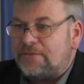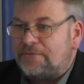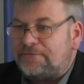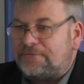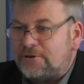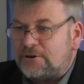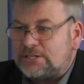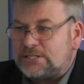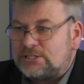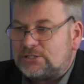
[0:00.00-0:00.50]

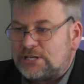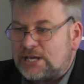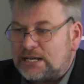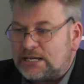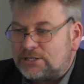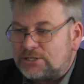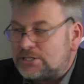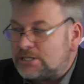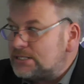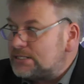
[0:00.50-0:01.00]
Now, the
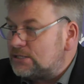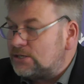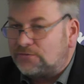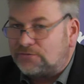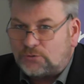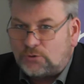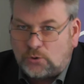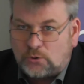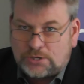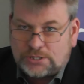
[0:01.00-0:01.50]
first challenge
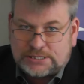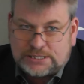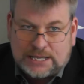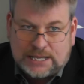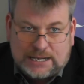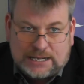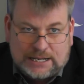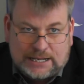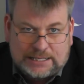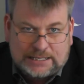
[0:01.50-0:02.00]
is, of
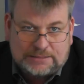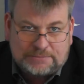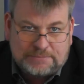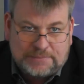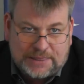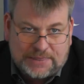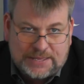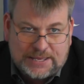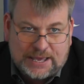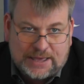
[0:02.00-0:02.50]
course,
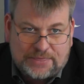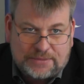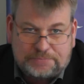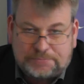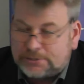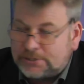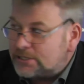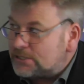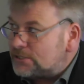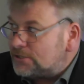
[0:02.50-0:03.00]
like in
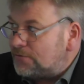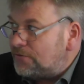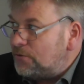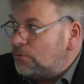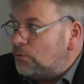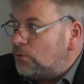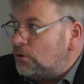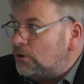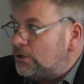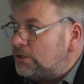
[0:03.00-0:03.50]
many other
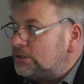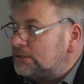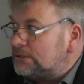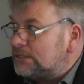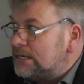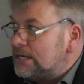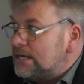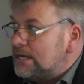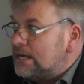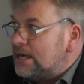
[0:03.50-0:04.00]
parts of the
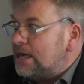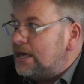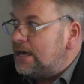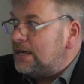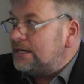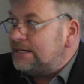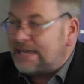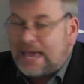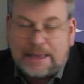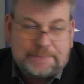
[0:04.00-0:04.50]
world,
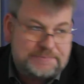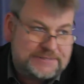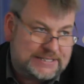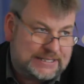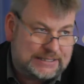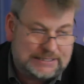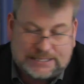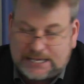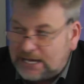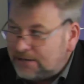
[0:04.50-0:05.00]

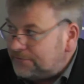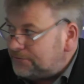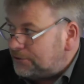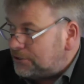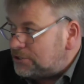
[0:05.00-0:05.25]
gaps in